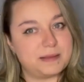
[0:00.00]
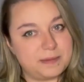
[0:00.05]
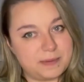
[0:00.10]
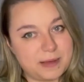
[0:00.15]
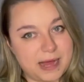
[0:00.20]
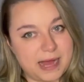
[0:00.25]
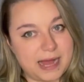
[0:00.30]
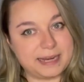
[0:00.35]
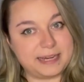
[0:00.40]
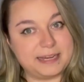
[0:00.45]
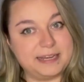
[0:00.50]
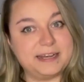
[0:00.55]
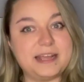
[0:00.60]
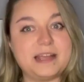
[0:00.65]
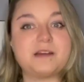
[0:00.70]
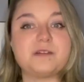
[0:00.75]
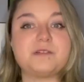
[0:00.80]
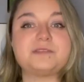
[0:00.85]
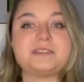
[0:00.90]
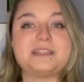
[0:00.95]
I
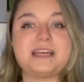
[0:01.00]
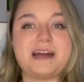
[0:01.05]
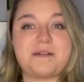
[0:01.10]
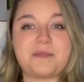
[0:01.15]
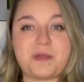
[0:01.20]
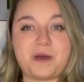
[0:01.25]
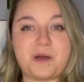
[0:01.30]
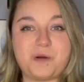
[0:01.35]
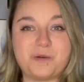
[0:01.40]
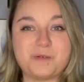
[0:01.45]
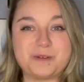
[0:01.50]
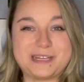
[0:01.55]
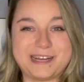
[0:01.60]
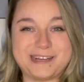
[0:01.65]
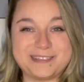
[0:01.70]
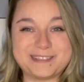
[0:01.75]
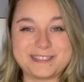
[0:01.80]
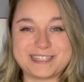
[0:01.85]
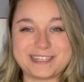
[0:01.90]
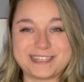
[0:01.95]
narrowed down the
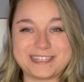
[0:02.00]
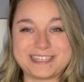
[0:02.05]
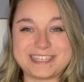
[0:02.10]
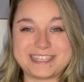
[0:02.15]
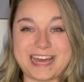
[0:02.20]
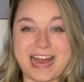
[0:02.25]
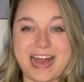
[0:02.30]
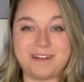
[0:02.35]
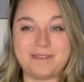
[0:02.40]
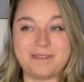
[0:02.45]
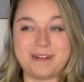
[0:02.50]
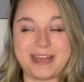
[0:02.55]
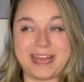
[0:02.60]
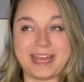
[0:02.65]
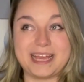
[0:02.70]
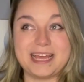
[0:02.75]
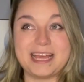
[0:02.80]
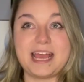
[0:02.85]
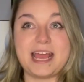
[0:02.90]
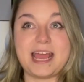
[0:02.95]
hotel search that way.
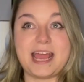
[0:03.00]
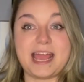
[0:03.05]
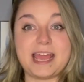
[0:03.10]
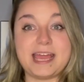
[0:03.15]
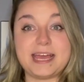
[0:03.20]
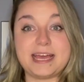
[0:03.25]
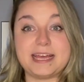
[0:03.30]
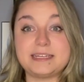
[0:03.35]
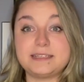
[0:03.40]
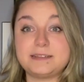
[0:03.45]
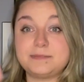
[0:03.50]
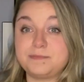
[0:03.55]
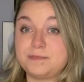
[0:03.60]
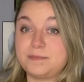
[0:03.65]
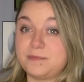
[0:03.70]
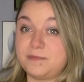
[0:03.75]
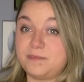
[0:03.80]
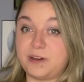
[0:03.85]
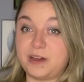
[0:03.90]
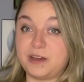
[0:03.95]
And
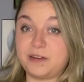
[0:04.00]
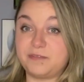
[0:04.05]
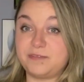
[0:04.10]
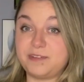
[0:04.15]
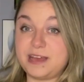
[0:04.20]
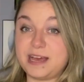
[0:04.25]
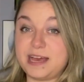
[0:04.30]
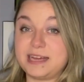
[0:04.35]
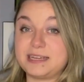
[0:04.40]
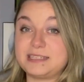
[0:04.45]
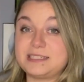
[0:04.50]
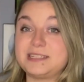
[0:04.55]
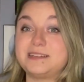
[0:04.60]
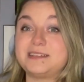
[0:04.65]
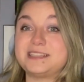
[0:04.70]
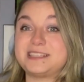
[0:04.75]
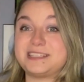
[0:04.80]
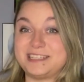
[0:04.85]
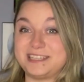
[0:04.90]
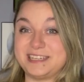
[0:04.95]
fun fact,
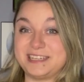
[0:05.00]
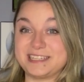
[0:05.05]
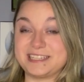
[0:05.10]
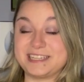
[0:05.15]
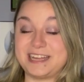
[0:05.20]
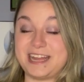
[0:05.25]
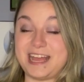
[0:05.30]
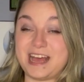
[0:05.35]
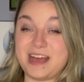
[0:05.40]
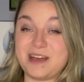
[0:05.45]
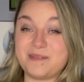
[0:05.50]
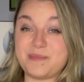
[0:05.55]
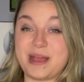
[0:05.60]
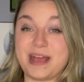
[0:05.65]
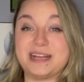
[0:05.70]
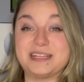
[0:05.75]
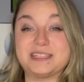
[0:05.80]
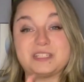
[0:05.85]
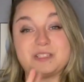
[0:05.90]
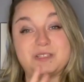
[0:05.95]
citizenM
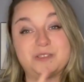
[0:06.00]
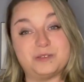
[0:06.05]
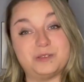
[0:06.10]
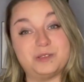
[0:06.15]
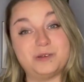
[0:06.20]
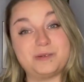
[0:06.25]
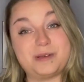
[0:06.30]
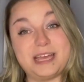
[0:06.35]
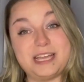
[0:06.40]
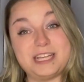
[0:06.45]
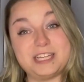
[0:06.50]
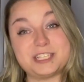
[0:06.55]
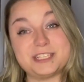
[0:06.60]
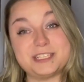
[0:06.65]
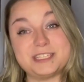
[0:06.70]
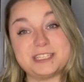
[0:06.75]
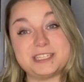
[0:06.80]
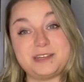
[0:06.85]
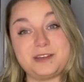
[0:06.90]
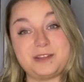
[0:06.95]
has two
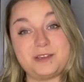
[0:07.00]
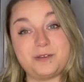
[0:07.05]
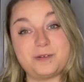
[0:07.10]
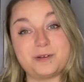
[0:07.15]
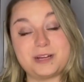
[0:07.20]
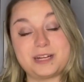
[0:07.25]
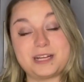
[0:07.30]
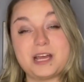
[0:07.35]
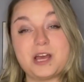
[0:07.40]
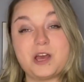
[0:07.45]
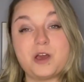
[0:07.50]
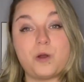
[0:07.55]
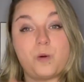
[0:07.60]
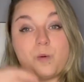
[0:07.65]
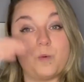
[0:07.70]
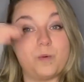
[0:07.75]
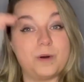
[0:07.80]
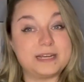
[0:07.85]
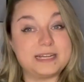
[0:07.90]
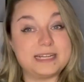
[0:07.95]
locations in New York,
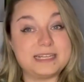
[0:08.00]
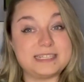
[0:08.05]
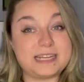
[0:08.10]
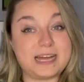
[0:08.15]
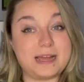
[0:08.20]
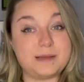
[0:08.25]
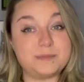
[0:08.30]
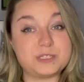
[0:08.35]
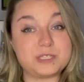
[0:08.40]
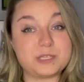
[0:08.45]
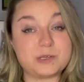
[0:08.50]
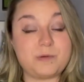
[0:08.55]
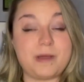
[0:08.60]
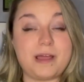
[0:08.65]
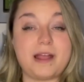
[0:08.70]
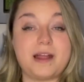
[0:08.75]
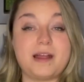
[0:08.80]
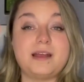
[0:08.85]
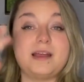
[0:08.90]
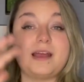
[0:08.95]
one in Times
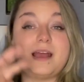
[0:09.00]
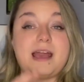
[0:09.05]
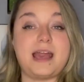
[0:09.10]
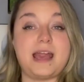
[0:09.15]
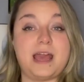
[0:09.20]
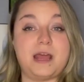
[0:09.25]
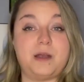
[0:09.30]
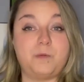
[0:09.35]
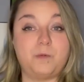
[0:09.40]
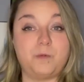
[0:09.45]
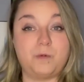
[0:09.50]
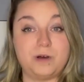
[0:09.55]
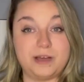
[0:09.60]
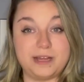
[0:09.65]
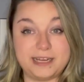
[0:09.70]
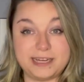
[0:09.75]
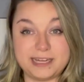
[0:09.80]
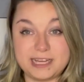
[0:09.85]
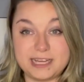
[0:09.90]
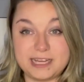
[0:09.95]
Square and
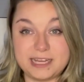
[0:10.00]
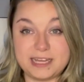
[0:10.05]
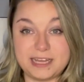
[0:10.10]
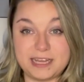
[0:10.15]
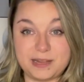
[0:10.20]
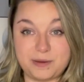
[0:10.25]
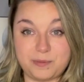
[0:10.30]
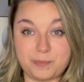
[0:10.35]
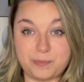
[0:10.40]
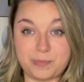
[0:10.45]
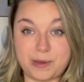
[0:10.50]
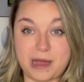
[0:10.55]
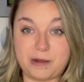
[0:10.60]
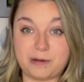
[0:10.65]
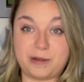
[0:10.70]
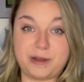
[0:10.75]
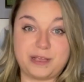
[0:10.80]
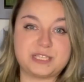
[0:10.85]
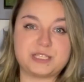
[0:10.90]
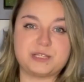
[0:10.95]
one in
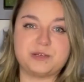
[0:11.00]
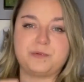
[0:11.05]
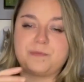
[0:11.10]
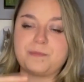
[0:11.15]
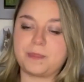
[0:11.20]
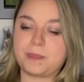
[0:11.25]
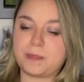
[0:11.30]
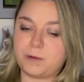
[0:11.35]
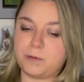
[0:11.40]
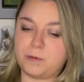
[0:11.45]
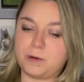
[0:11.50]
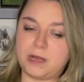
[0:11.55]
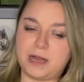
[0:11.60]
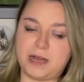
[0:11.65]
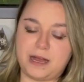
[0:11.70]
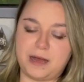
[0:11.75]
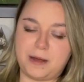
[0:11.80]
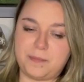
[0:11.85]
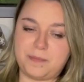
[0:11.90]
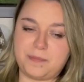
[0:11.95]
Bowery, so
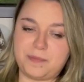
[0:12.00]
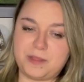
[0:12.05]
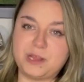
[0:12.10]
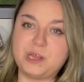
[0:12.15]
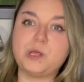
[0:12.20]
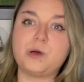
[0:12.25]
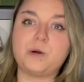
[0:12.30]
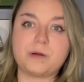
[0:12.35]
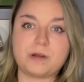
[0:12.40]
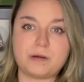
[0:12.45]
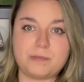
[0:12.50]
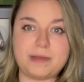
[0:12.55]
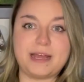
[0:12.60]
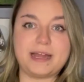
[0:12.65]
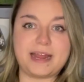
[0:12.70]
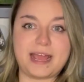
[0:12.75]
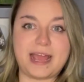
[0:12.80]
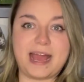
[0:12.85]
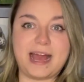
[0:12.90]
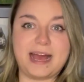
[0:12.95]
Lower
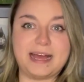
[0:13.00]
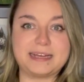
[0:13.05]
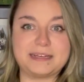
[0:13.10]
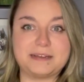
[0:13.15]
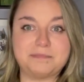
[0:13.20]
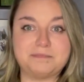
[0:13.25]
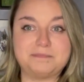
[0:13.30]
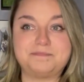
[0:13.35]
Manhattan.